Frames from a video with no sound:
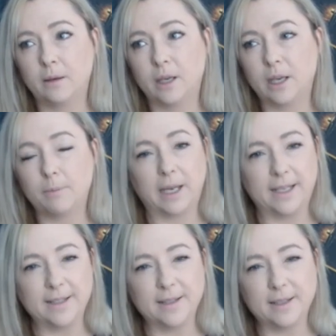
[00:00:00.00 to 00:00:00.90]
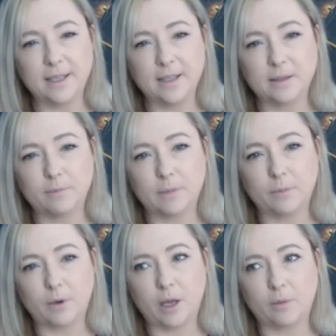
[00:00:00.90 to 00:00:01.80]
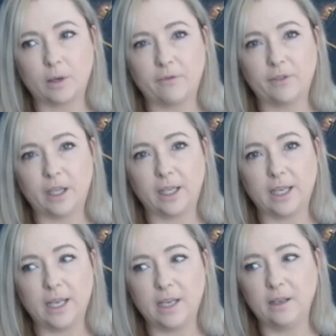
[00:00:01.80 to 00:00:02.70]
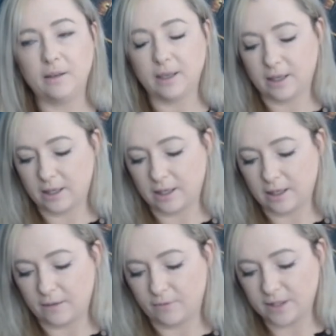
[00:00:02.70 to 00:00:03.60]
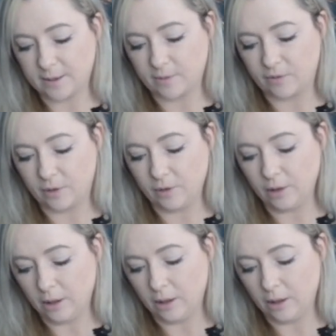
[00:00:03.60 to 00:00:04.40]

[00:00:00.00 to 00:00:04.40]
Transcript: complacency is kind of what I'm feeling here for some of you.